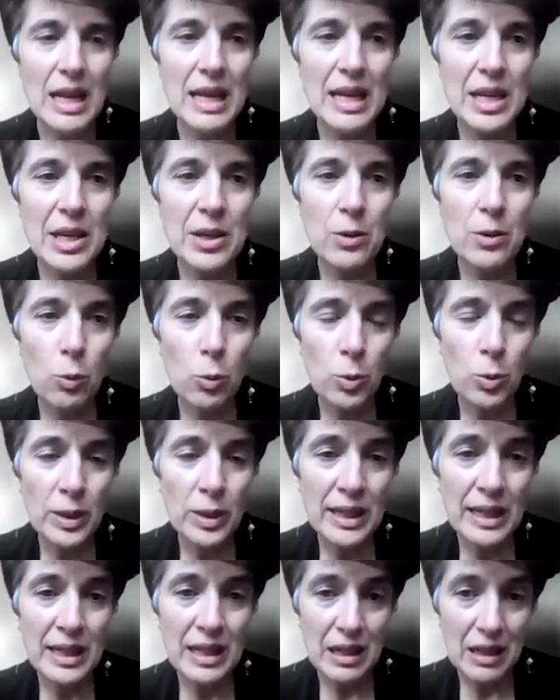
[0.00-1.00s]
And
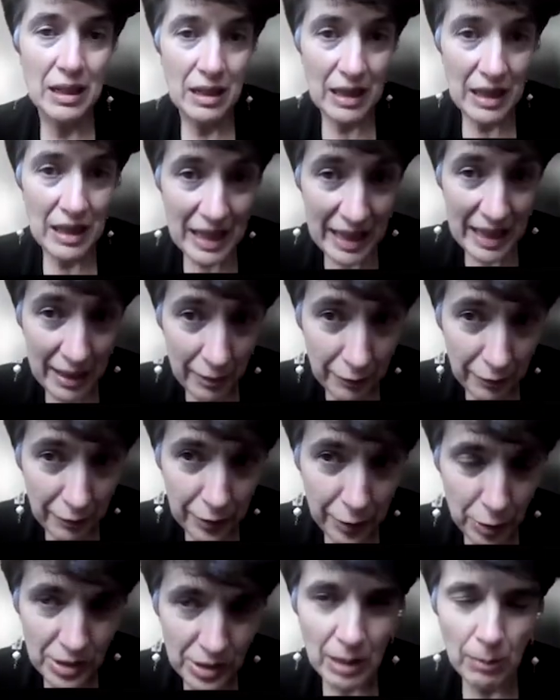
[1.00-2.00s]
we have
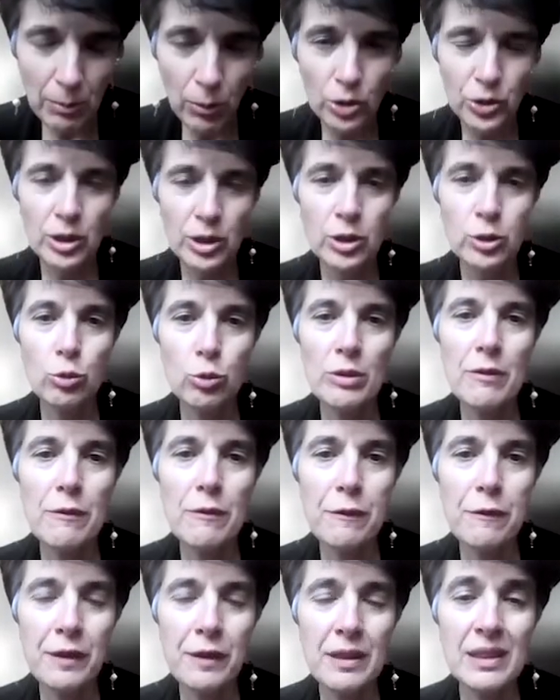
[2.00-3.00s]
used a model to
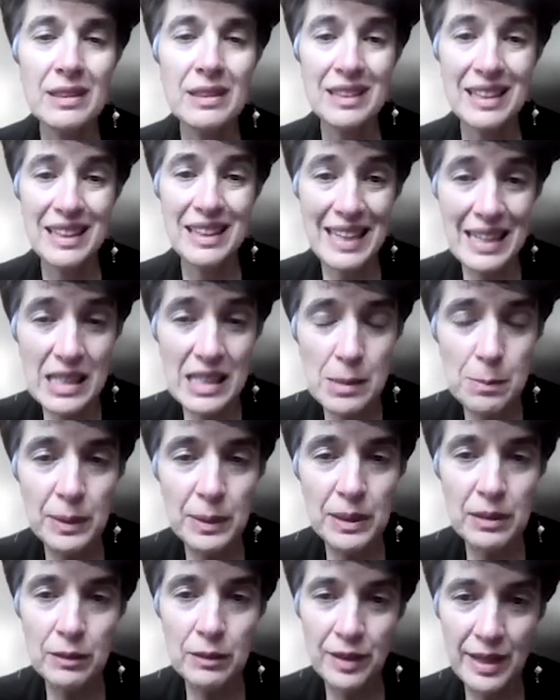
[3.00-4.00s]
infer the
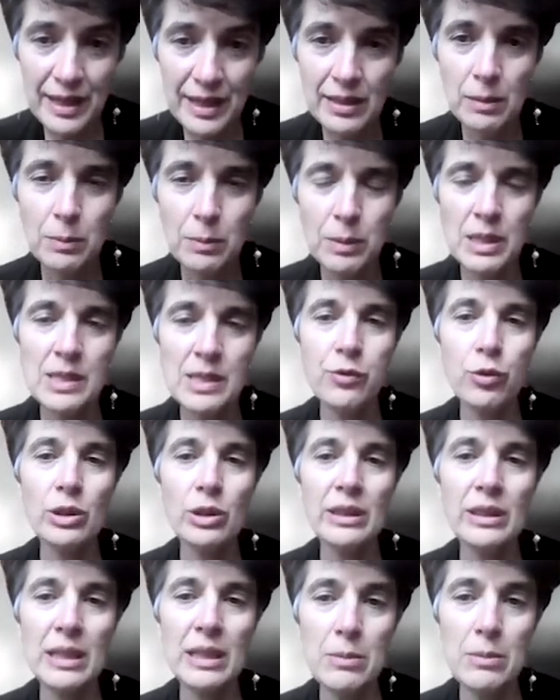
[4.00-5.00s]
expert variables
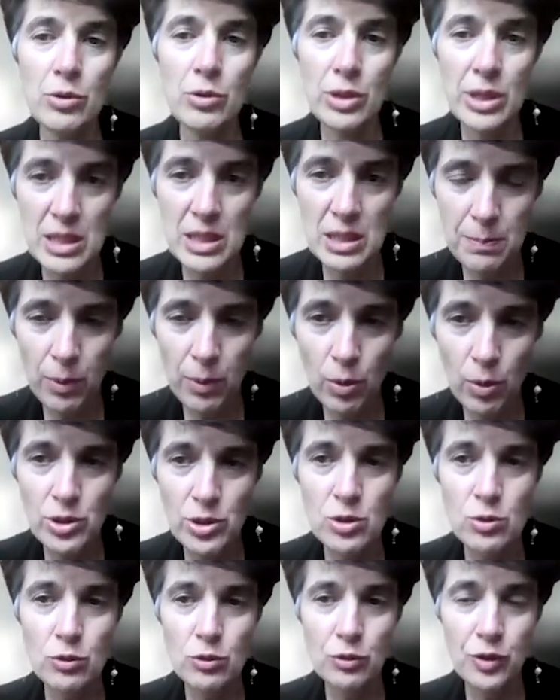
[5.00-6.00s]
for the immune
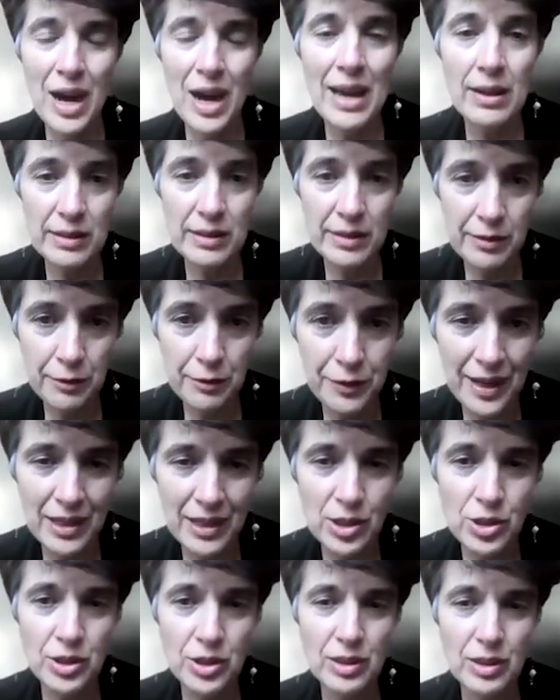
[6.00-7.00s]
response to viral
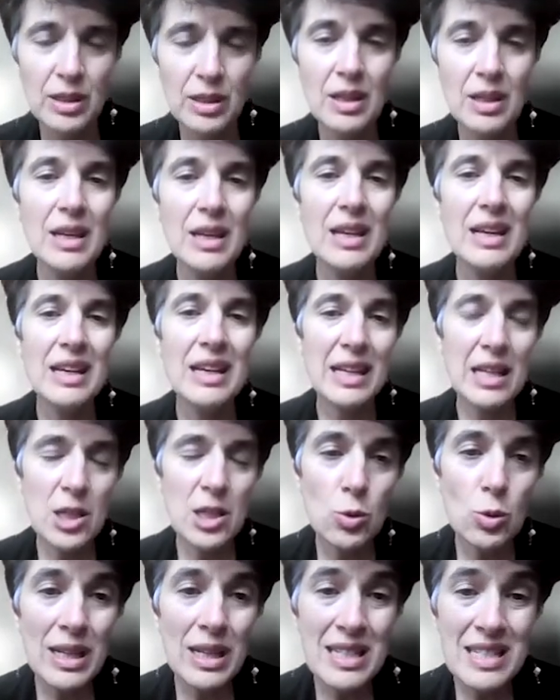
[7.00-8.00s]
infection,
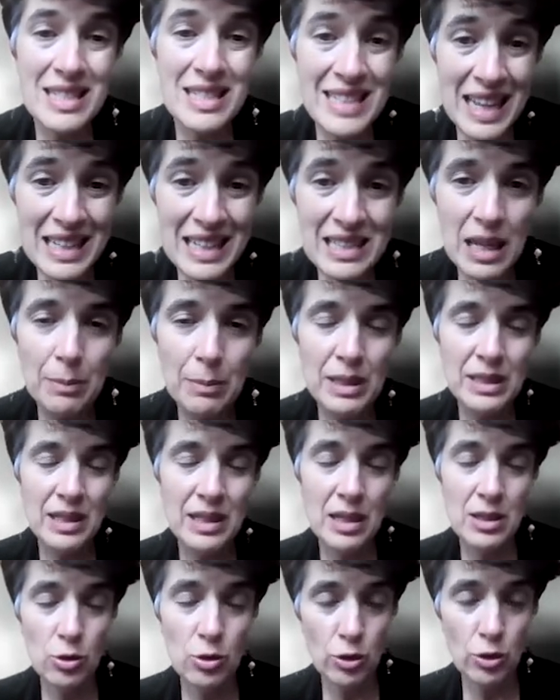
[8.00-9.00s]
as well as
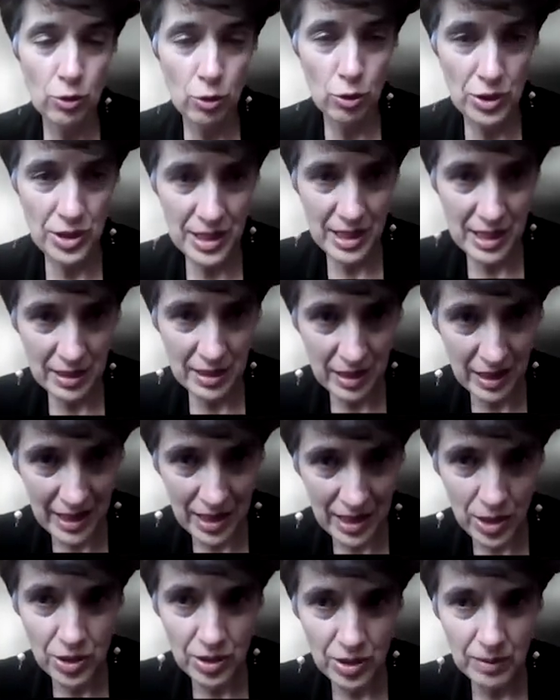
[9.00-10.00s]
dexamethasone
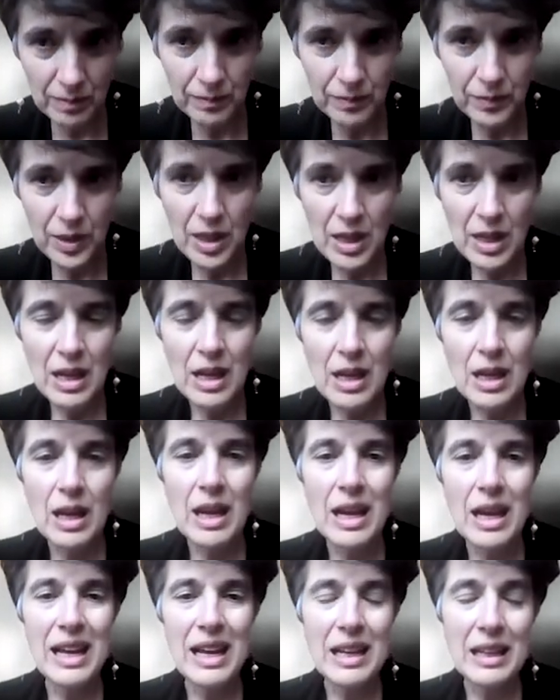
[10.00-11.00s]
concentration,
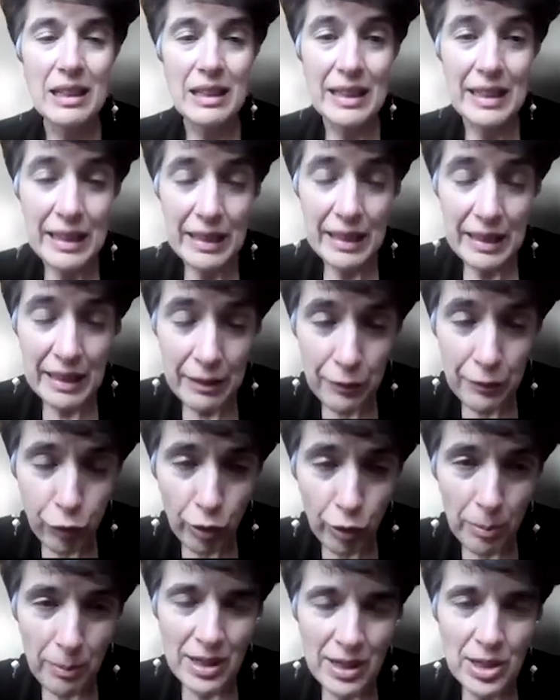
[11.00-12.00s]

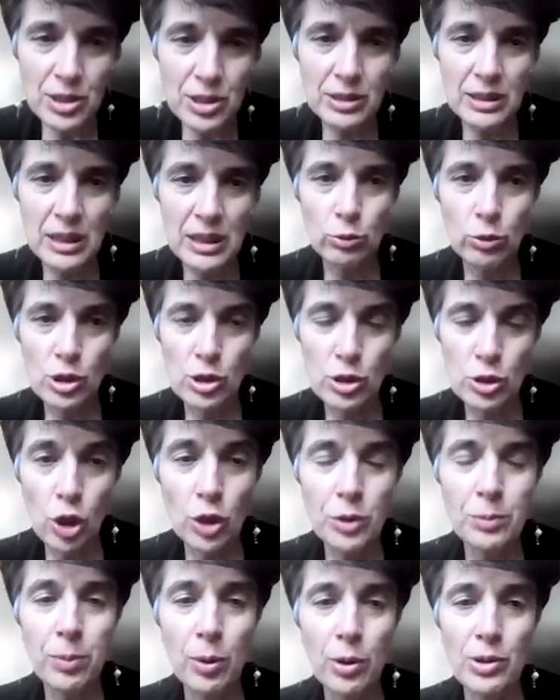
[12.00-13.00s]
information that was not